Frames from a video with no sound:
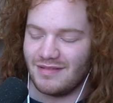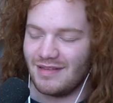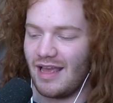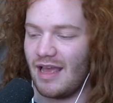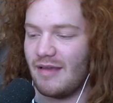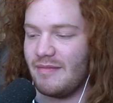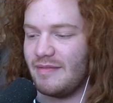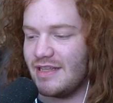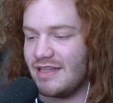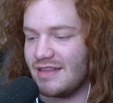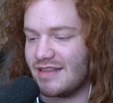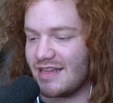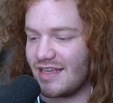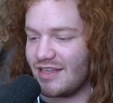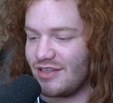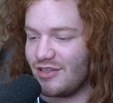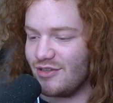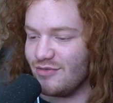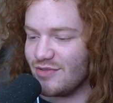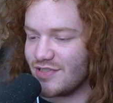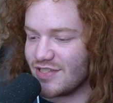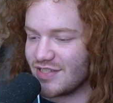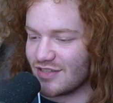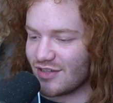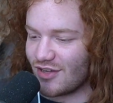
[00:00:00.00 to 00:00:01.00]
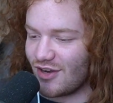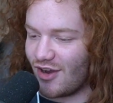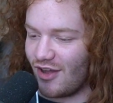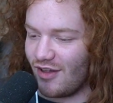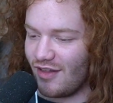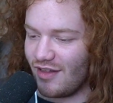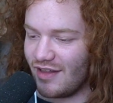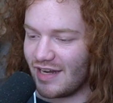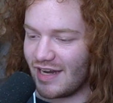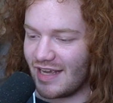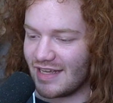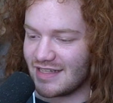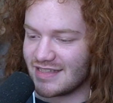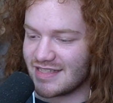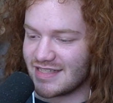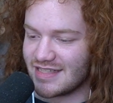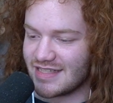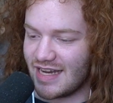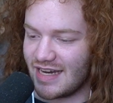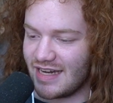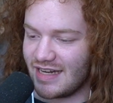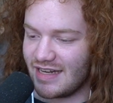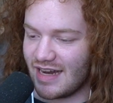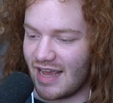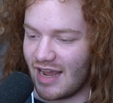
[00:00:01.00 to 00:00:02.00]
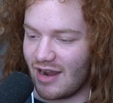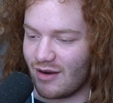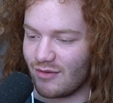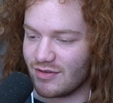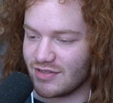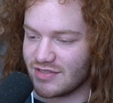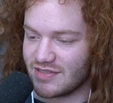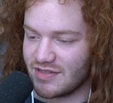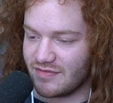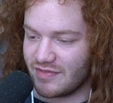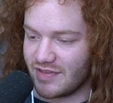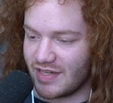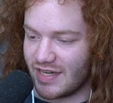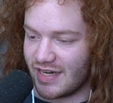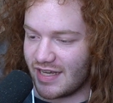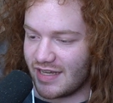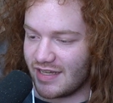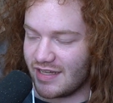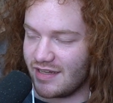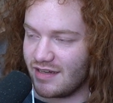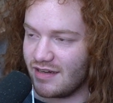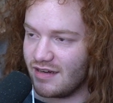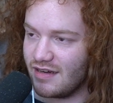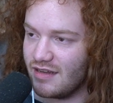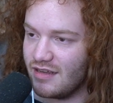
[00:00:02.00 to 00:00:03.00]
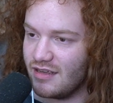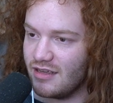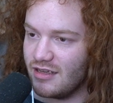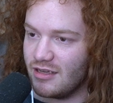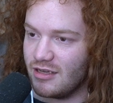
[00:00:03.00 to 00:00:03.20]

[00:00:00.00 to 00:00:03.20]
I mean, they used to call it at sane hours of the night,